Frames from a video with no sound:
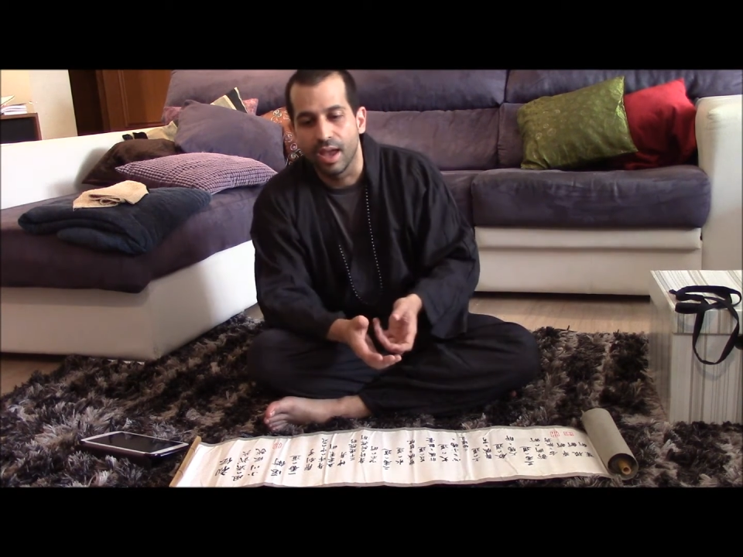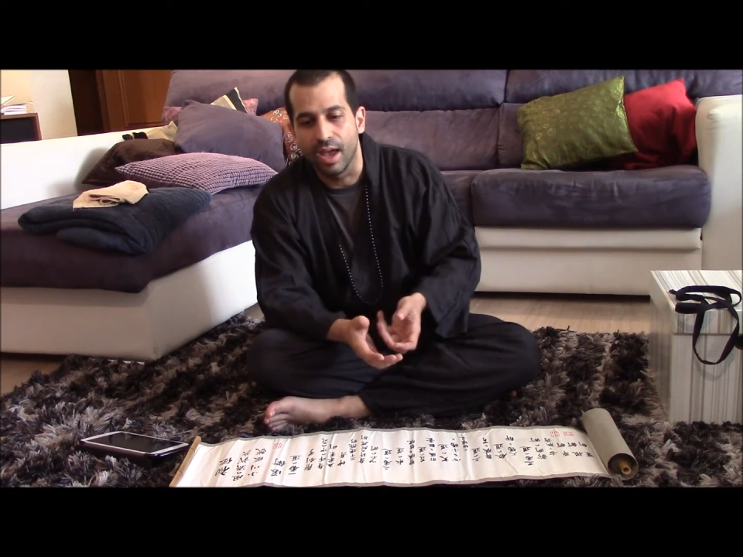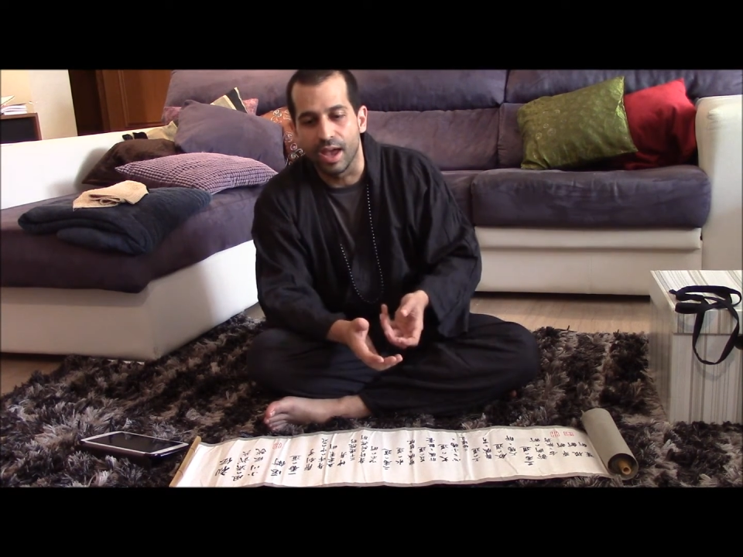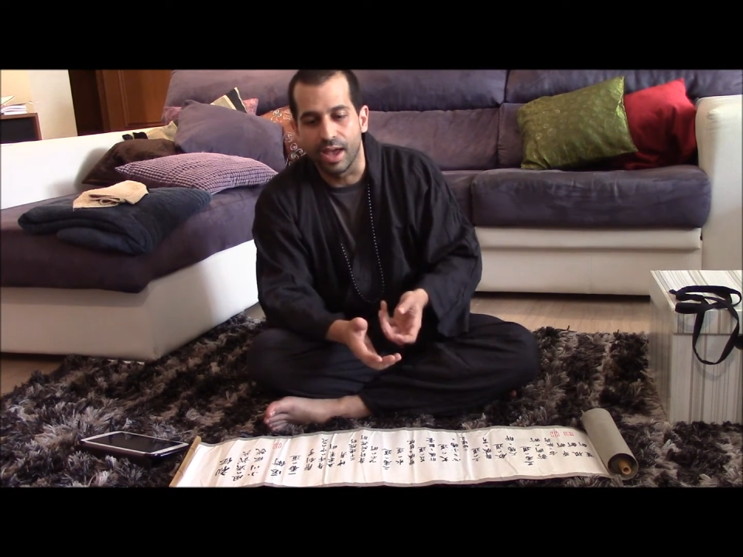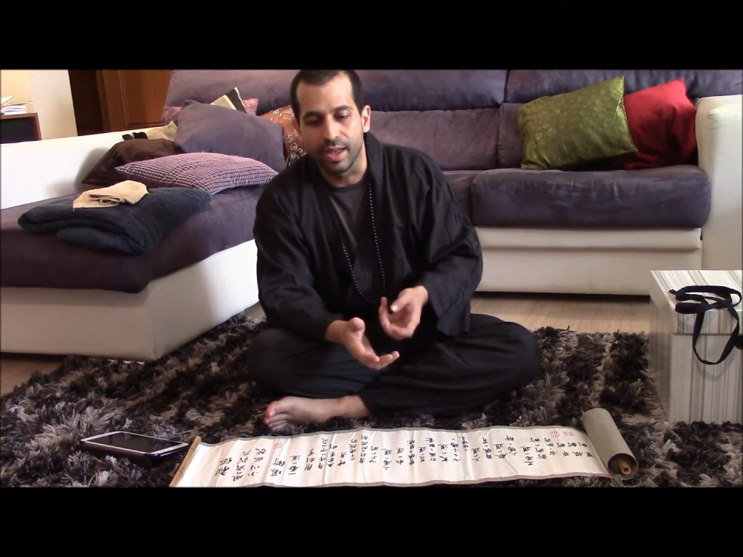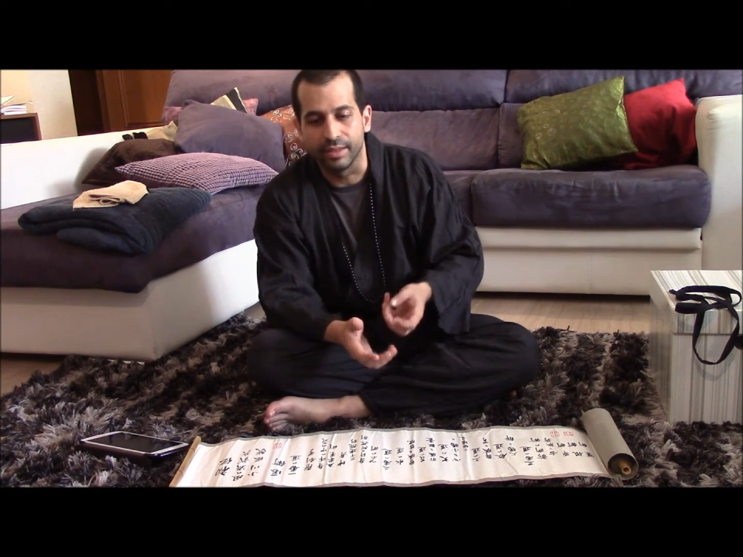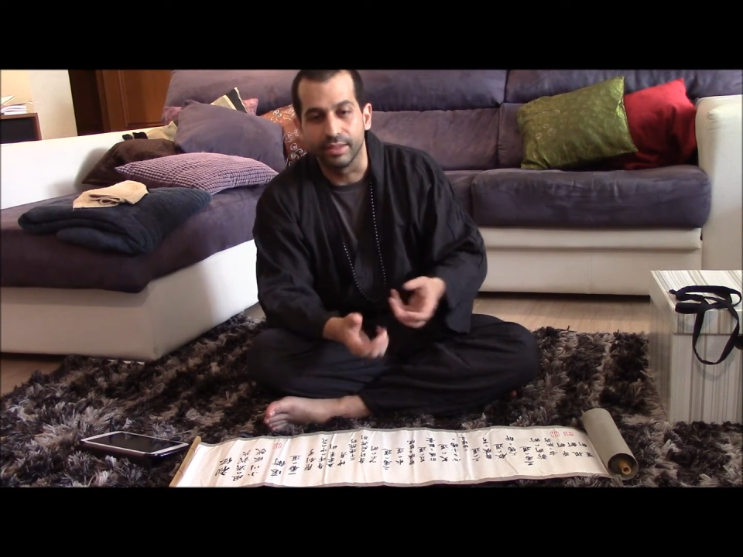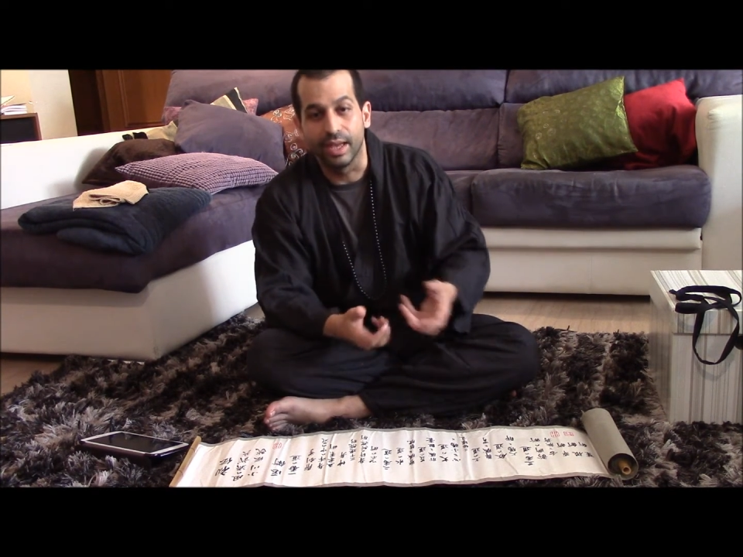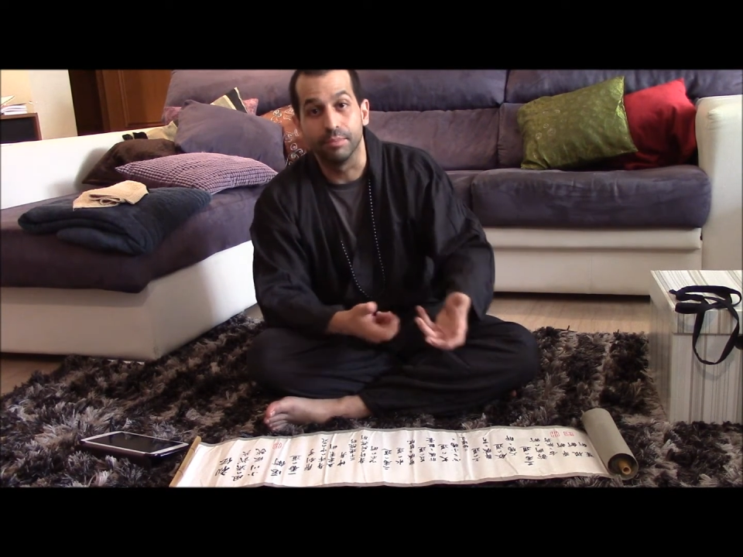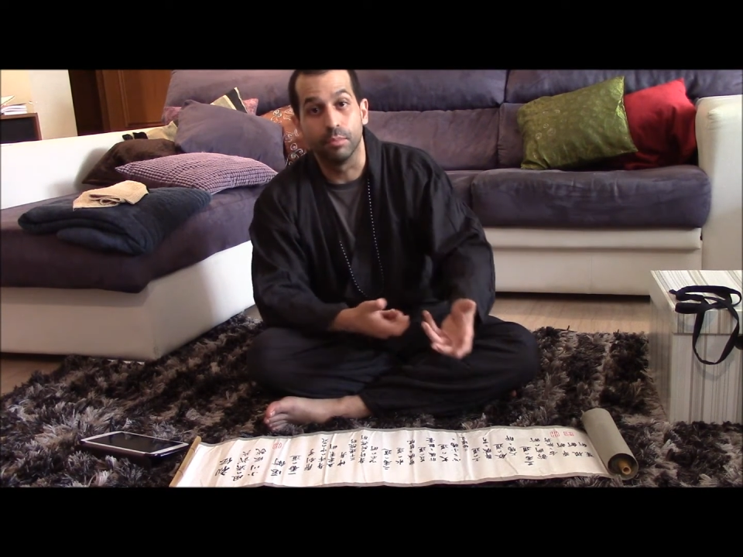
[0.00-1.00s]

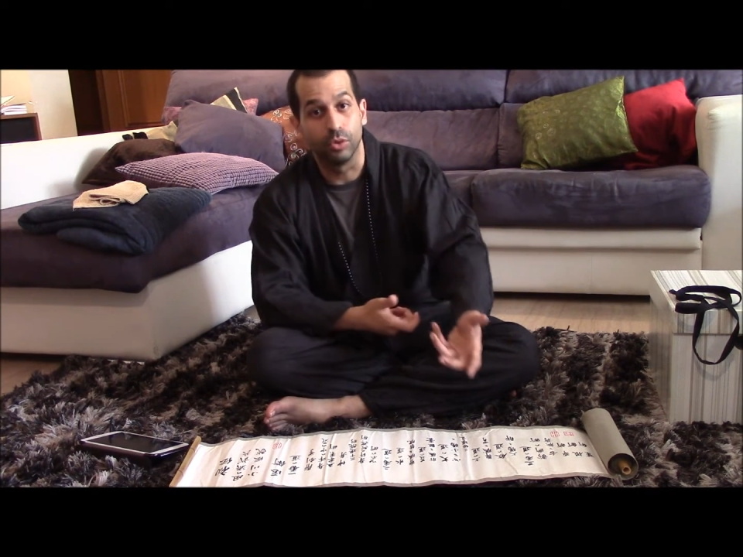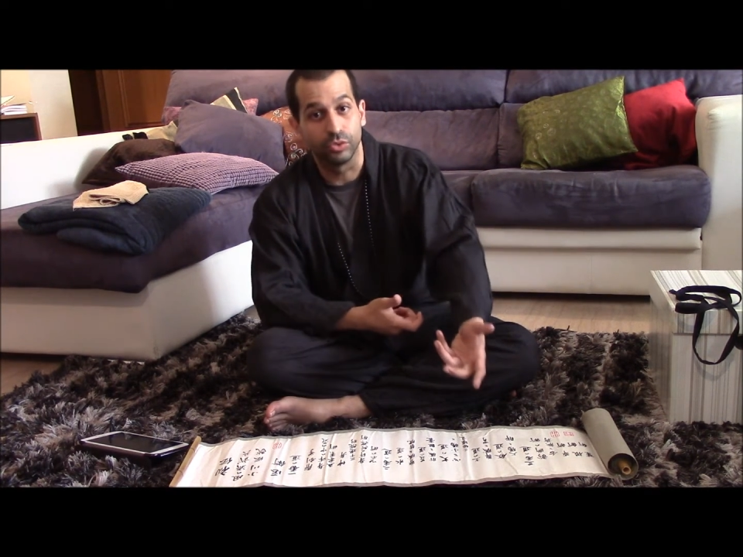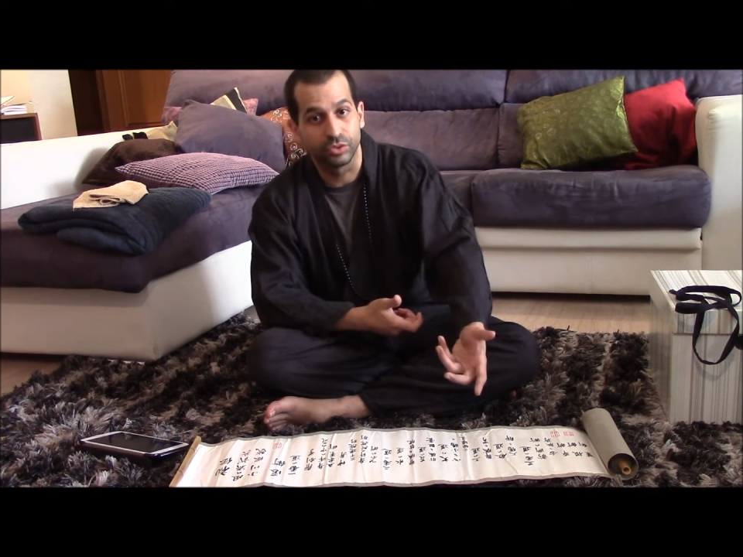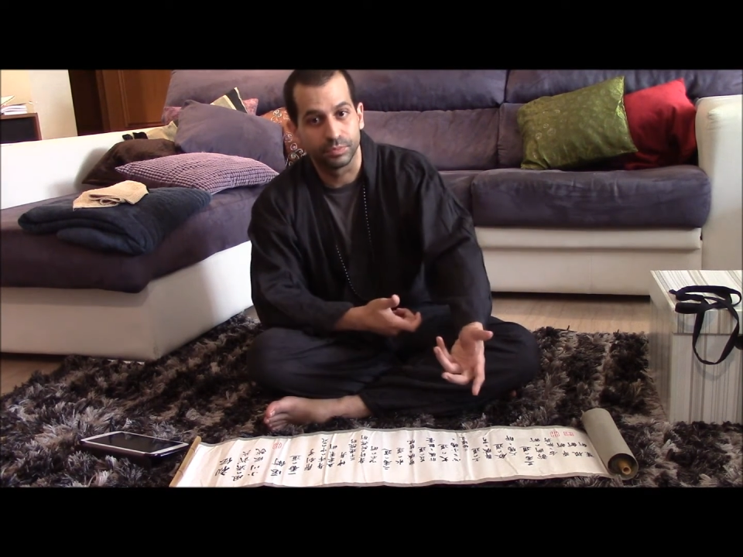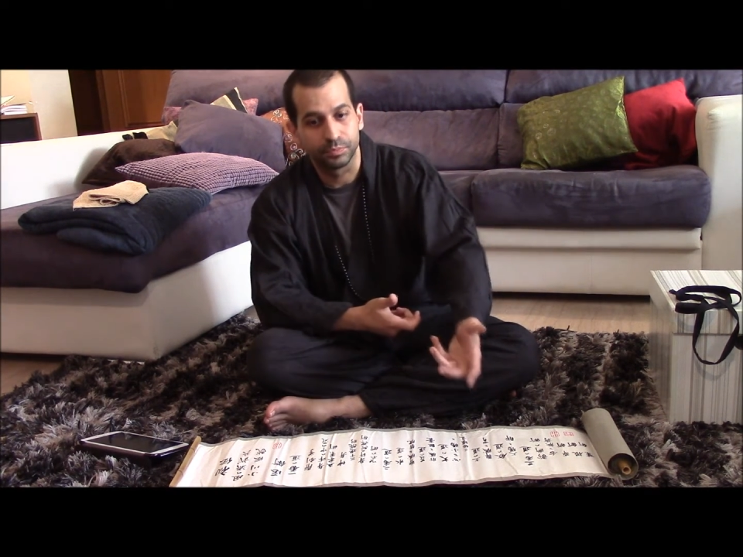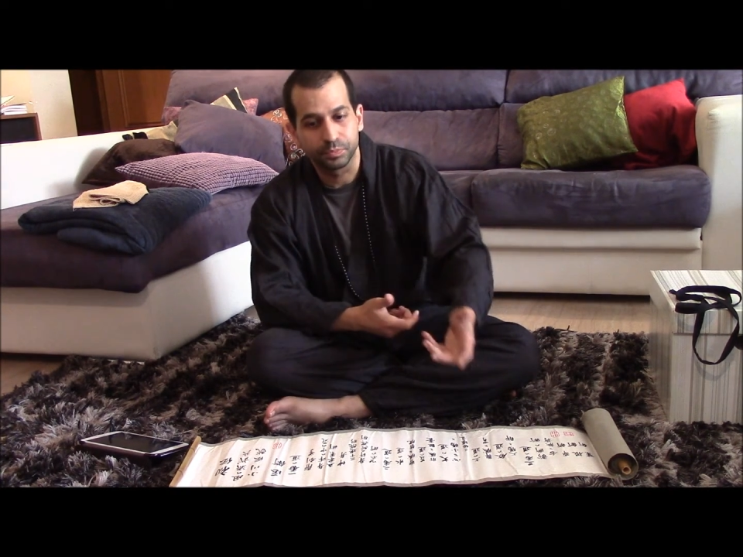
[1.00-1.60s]
and bones.